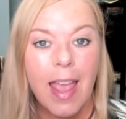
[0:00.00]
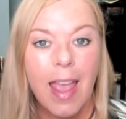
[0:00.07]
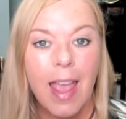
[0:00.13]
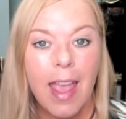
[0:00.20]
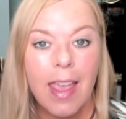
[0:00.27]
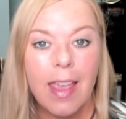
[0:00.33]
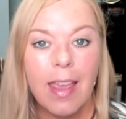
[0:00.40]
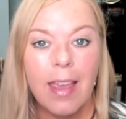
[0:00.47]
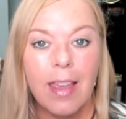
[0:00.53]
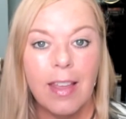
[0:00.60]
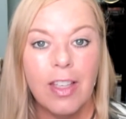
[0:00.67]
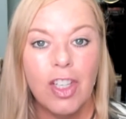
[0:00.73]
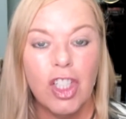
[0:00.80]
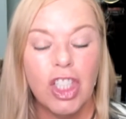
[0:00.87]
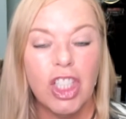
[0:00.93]

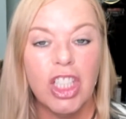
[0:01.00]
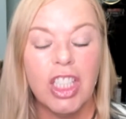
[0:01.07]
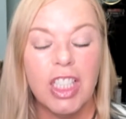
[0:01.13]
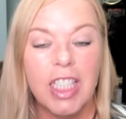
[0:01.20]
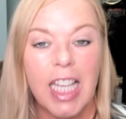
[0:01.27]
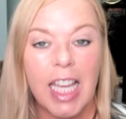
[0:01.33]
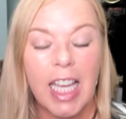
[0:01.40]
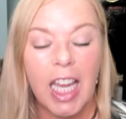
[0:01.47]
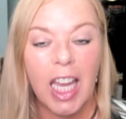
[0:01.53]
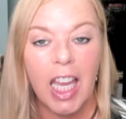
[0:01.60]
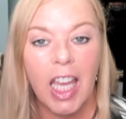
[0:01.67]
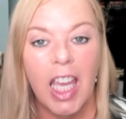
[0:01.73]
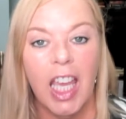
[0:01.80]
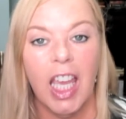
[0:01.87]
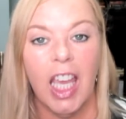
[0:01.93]
and you're just like,
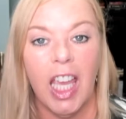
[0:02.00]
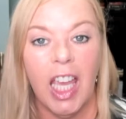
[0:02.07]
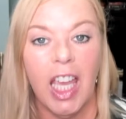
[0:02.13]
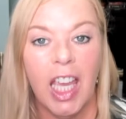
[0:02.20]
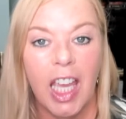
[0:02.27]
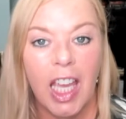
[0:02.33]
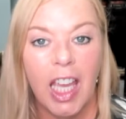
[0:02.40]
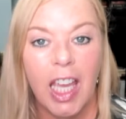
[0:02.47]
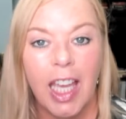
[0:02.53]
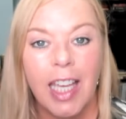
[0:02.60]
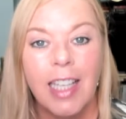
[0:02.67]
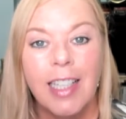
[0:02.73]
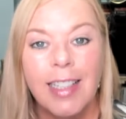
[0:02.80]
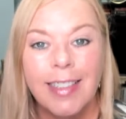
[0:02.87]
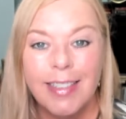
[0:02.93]
eh.
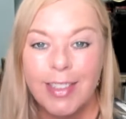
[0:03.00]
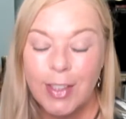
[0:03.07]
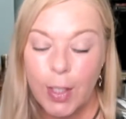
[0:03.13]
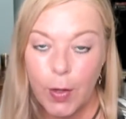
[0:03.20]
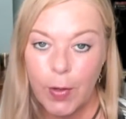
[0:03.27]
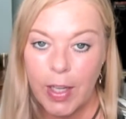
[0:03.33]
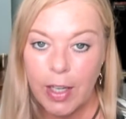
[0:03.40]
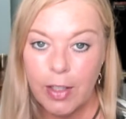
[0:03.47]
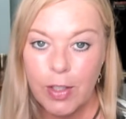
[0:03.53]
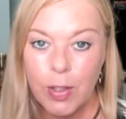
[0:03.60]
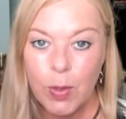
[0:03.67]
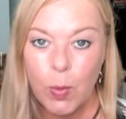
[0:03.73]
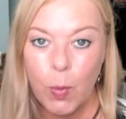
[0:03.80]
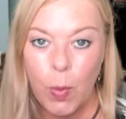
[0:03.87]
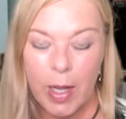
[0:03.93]
So
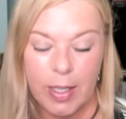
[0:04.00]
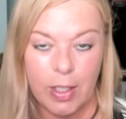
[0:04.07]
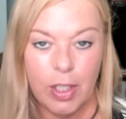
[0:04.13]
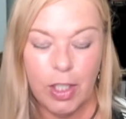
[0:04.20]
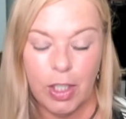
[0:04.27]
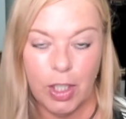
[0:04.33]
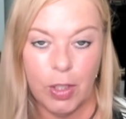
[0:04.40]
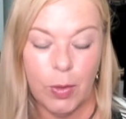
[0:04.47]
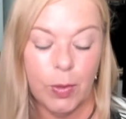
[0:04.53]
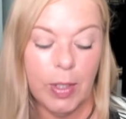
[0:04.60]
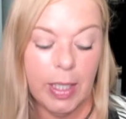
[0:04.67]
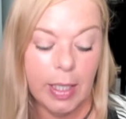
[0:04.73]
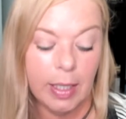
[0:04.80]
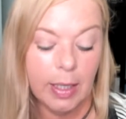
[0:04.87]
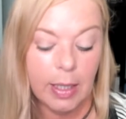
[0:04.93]
here's what to do
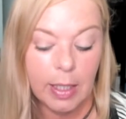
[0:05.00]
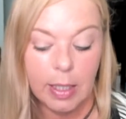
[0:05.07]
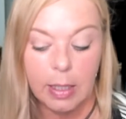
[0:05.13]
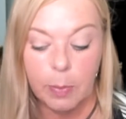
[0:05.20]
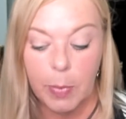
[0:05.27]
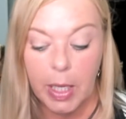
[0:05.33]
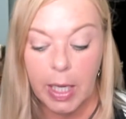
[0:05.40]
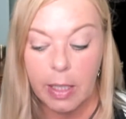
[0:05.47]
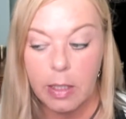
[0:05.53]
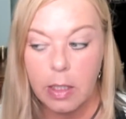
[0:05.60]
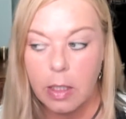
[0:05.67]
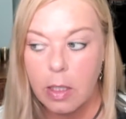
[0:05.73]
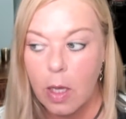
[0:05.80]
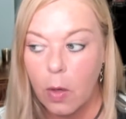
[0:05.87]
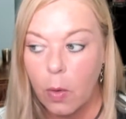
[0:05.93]
in this place.
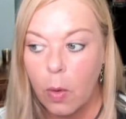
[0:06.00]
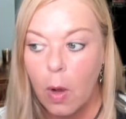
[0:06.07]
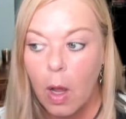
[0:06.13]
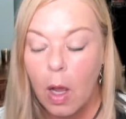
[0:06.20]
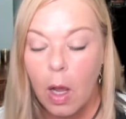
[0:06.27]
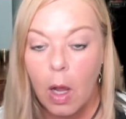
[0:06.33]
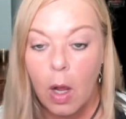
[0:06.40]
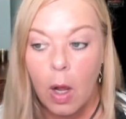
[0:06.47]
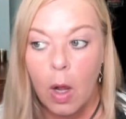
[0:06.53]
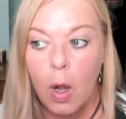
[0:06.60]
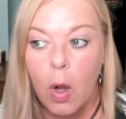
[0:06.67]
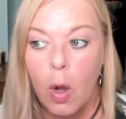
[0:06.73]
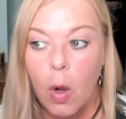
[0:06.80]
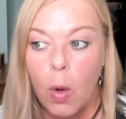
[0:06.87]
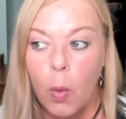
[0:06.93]
So
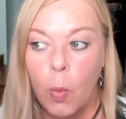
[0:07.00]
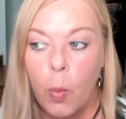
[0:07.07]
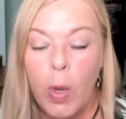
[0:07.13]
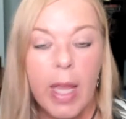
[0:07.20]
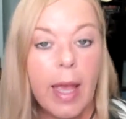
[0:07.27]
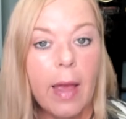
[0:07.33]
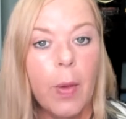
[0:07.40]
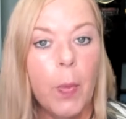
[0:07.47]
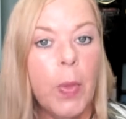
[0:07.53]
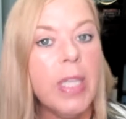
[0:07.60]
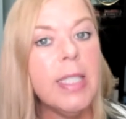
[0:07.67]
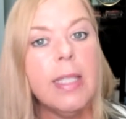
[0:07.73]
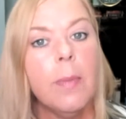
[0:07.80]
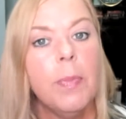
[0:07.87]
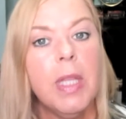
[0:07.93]

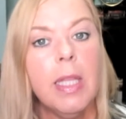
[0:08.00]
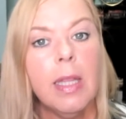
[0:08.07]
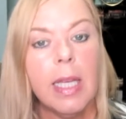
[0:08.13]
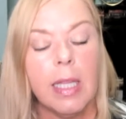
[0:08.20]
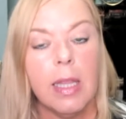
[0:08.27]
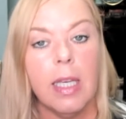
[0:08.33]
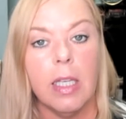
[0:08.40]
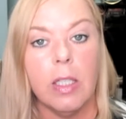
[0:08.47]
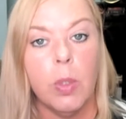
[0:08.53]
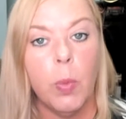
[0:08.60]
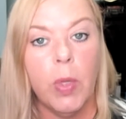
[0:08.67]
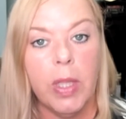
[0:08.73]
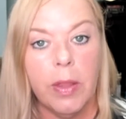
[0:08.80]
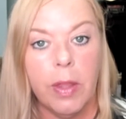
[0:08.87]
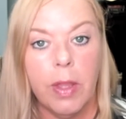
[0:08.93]
with something like this,
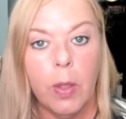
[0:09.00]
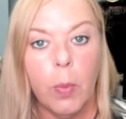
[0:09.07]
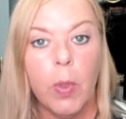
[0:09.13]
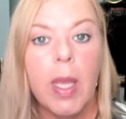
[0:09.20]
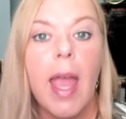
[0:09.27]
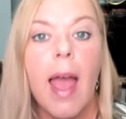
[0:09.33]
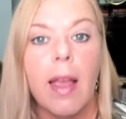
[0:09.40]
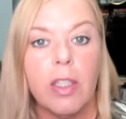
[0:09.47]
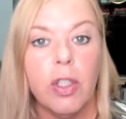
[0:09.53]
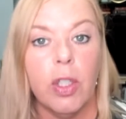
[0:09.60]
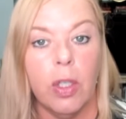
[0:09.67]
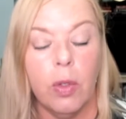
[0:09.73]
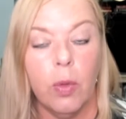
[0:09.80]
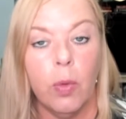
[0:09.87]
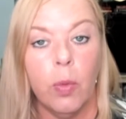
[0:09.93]
with the reaction,